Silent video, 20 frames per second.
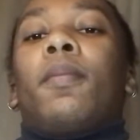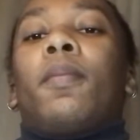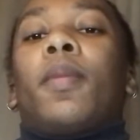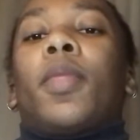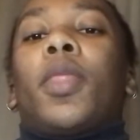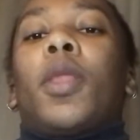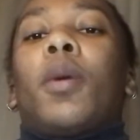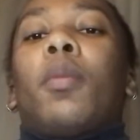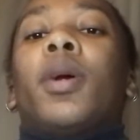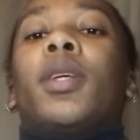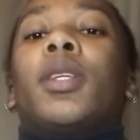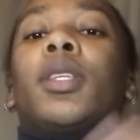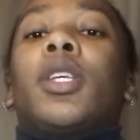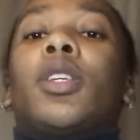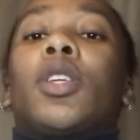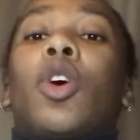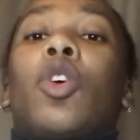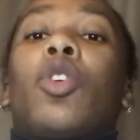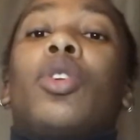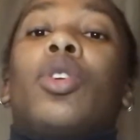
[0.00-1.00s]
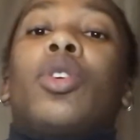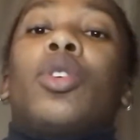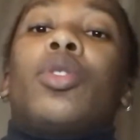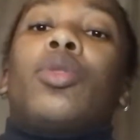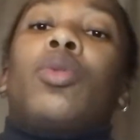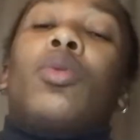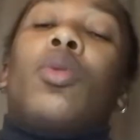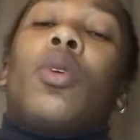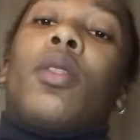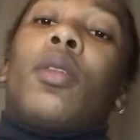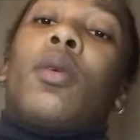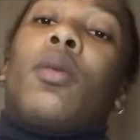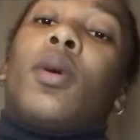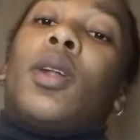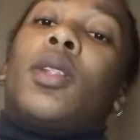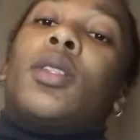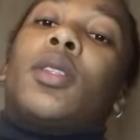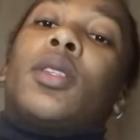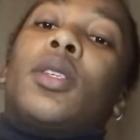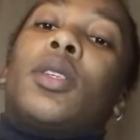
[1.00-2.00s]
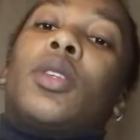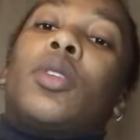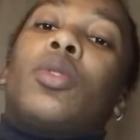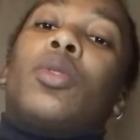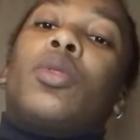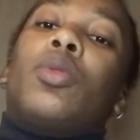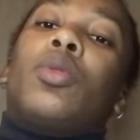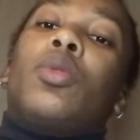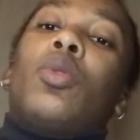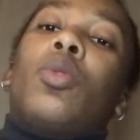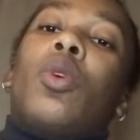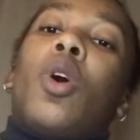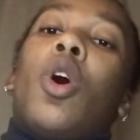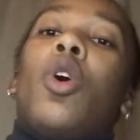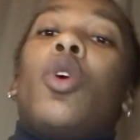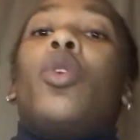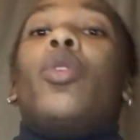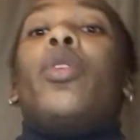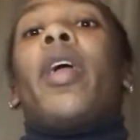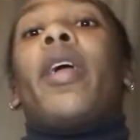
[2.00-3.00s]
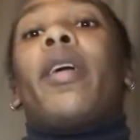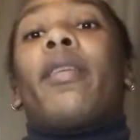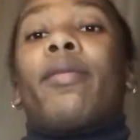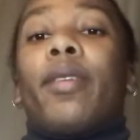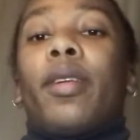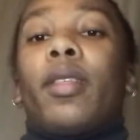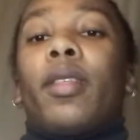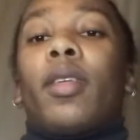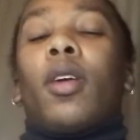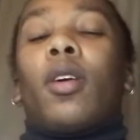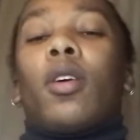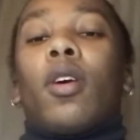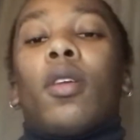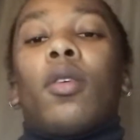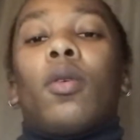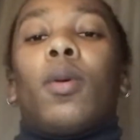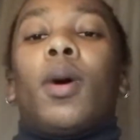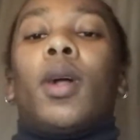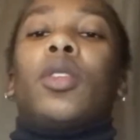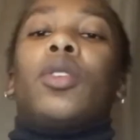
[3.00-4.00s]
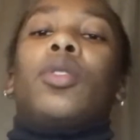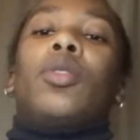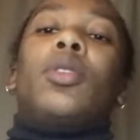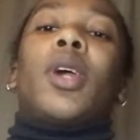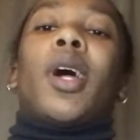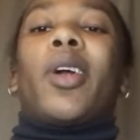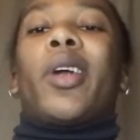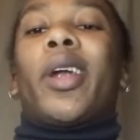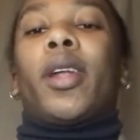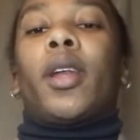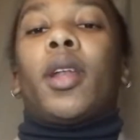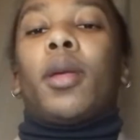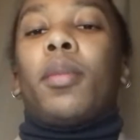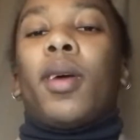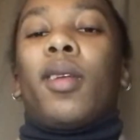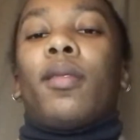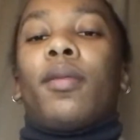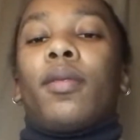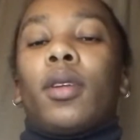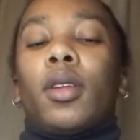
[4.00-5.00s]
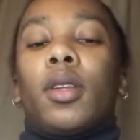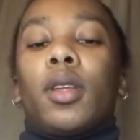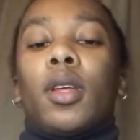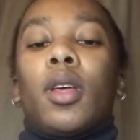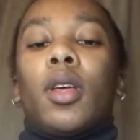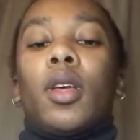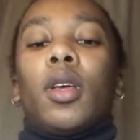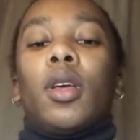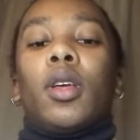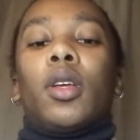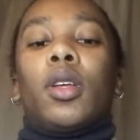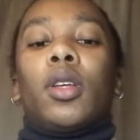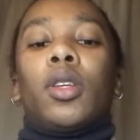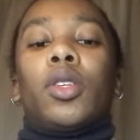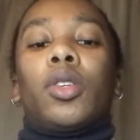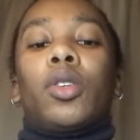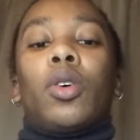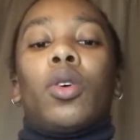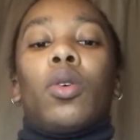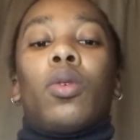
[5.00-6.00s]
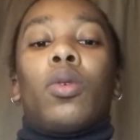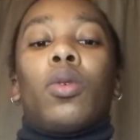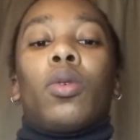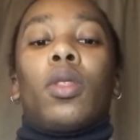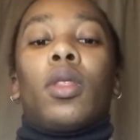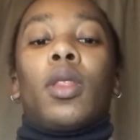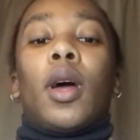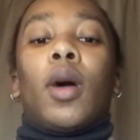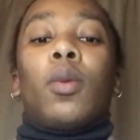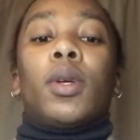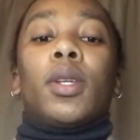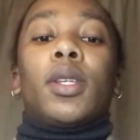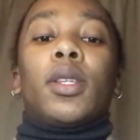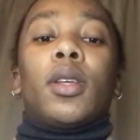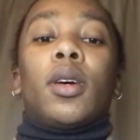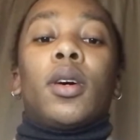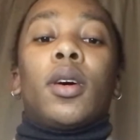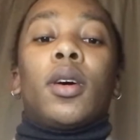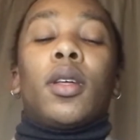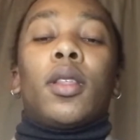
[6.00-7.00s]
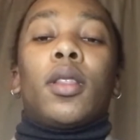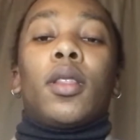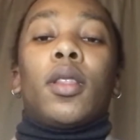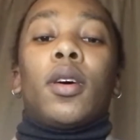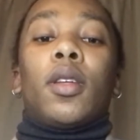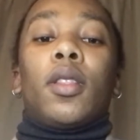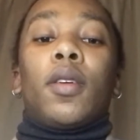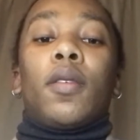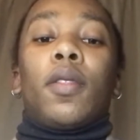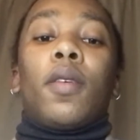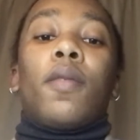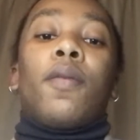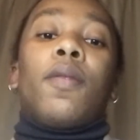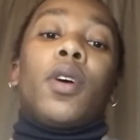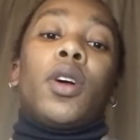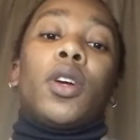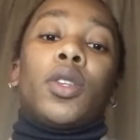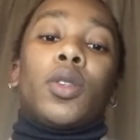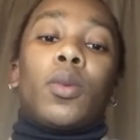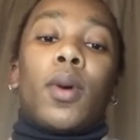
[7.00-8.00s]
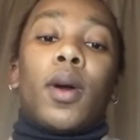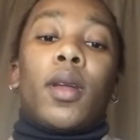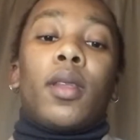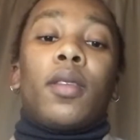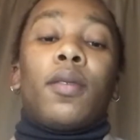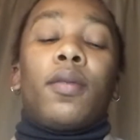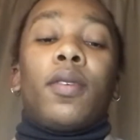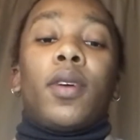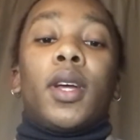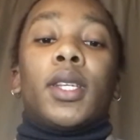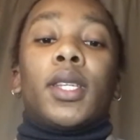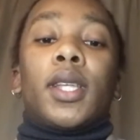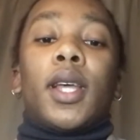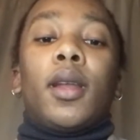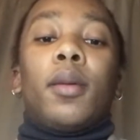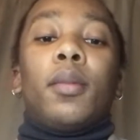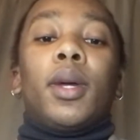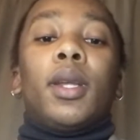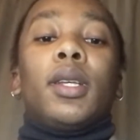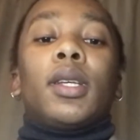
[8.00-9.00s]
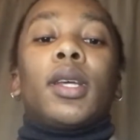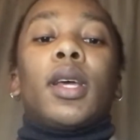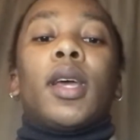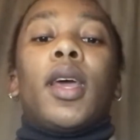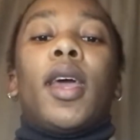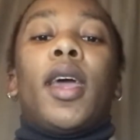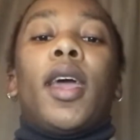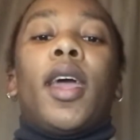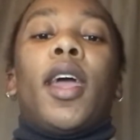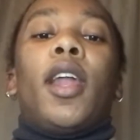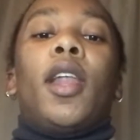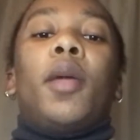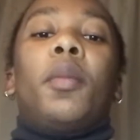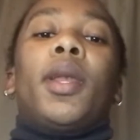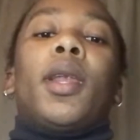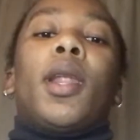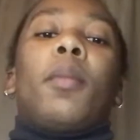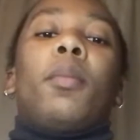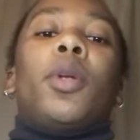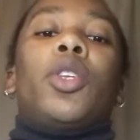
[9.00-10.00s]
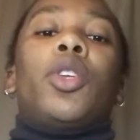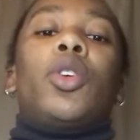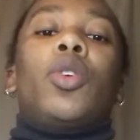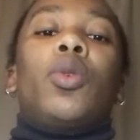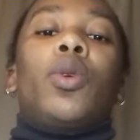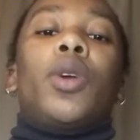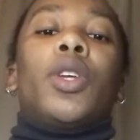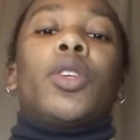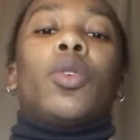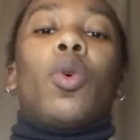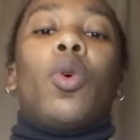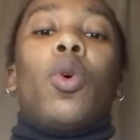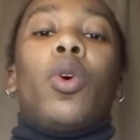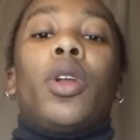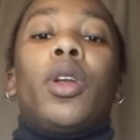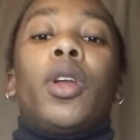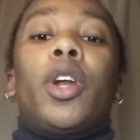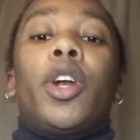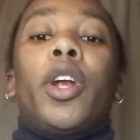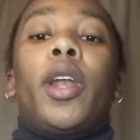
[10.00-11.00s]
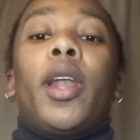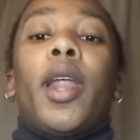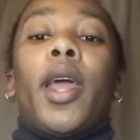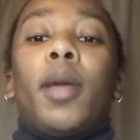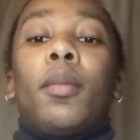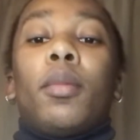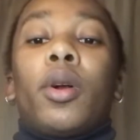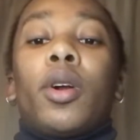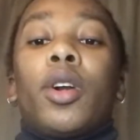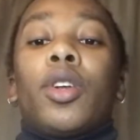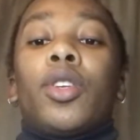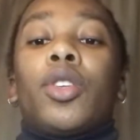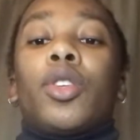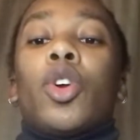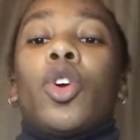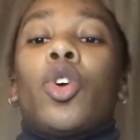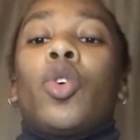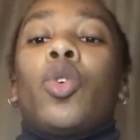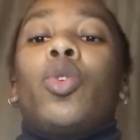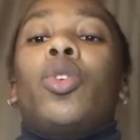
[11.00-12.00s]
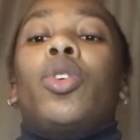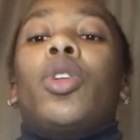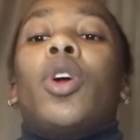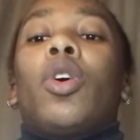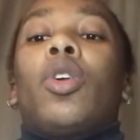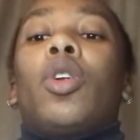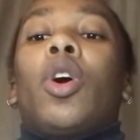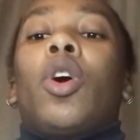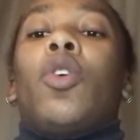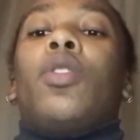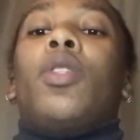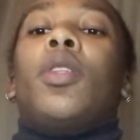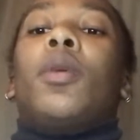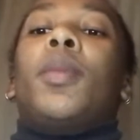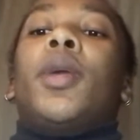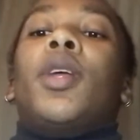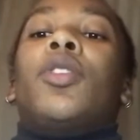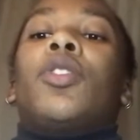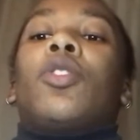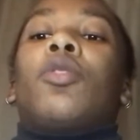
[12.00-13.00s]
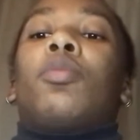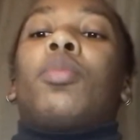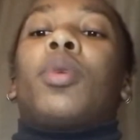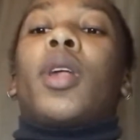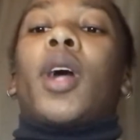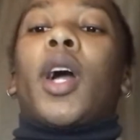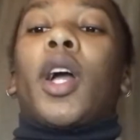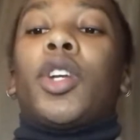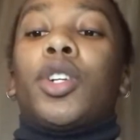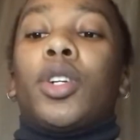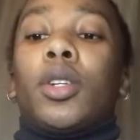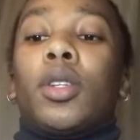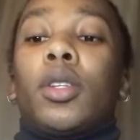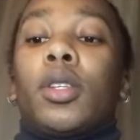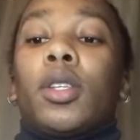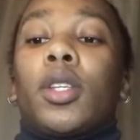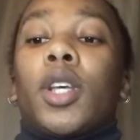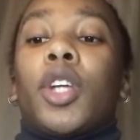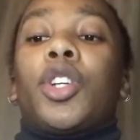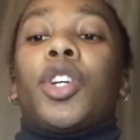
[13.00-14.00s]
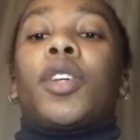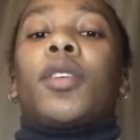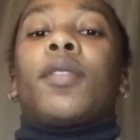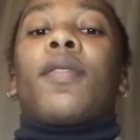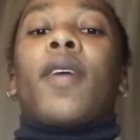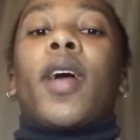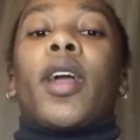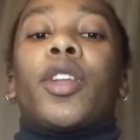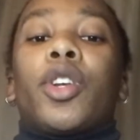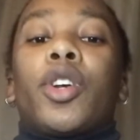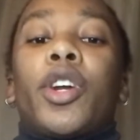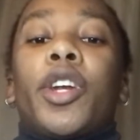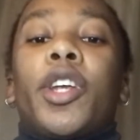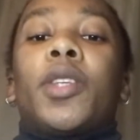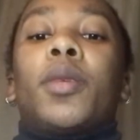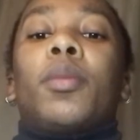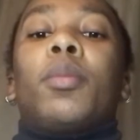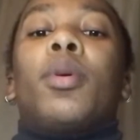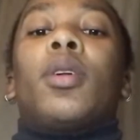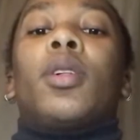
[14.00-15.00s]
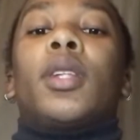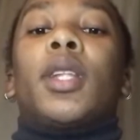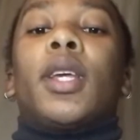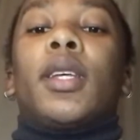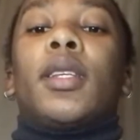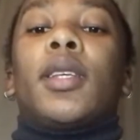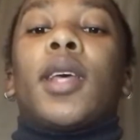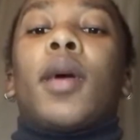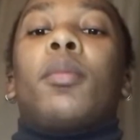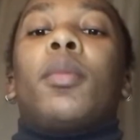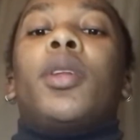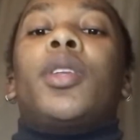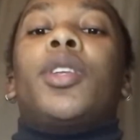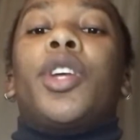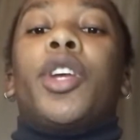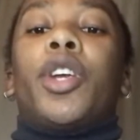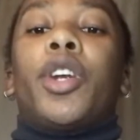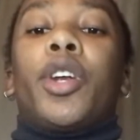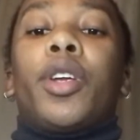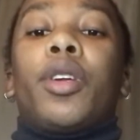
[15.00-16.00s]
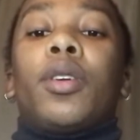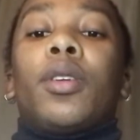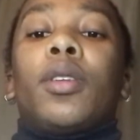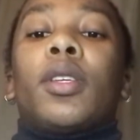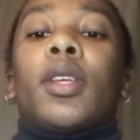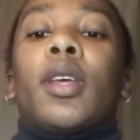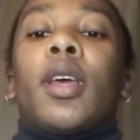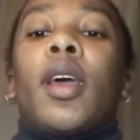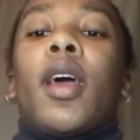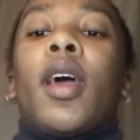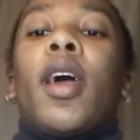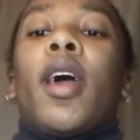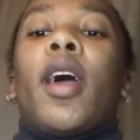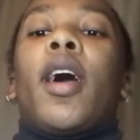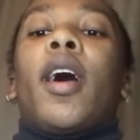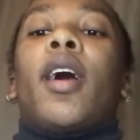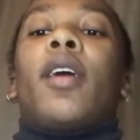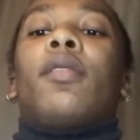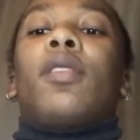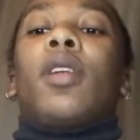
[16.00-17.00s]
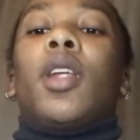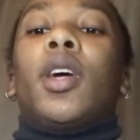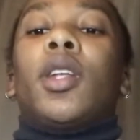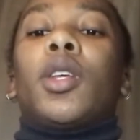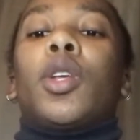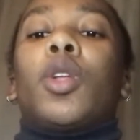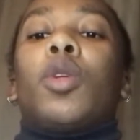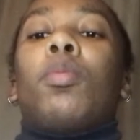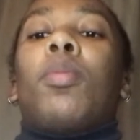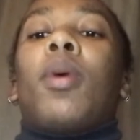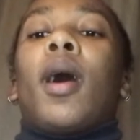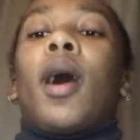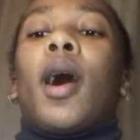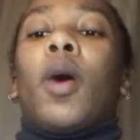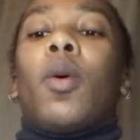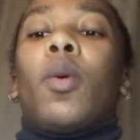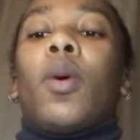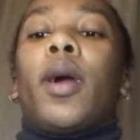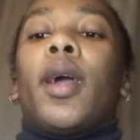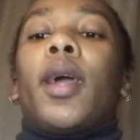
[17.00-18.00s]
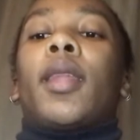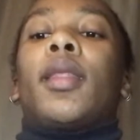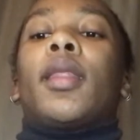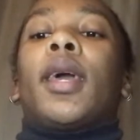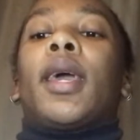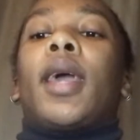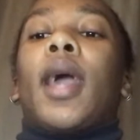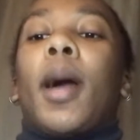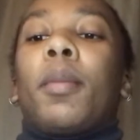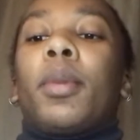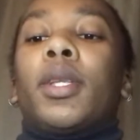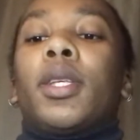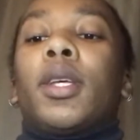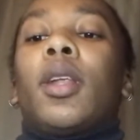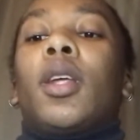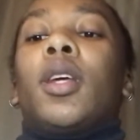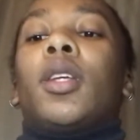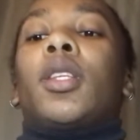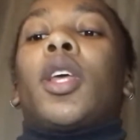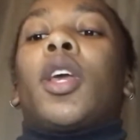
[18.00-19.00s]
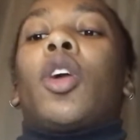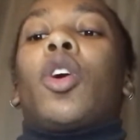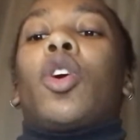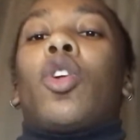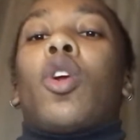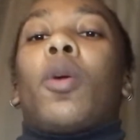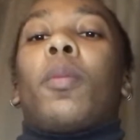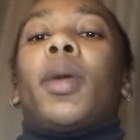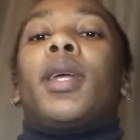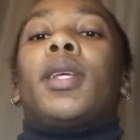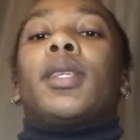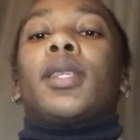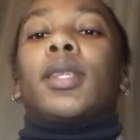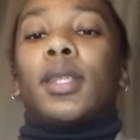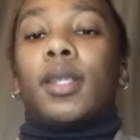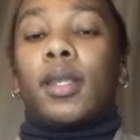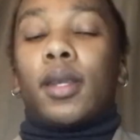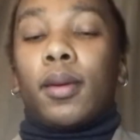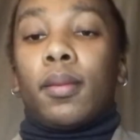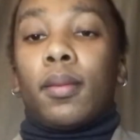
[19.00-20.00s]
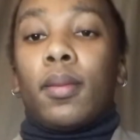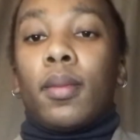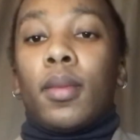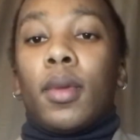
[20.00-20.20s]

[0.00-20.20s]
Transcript: The business owners, who are the ones who own everything, are the ones who directly benefit. So that was the first one, the first element. Element number two is ordinary laborers who don't own the means of production, such as factories, buildings, and materials, have little power in the capitalist economic system.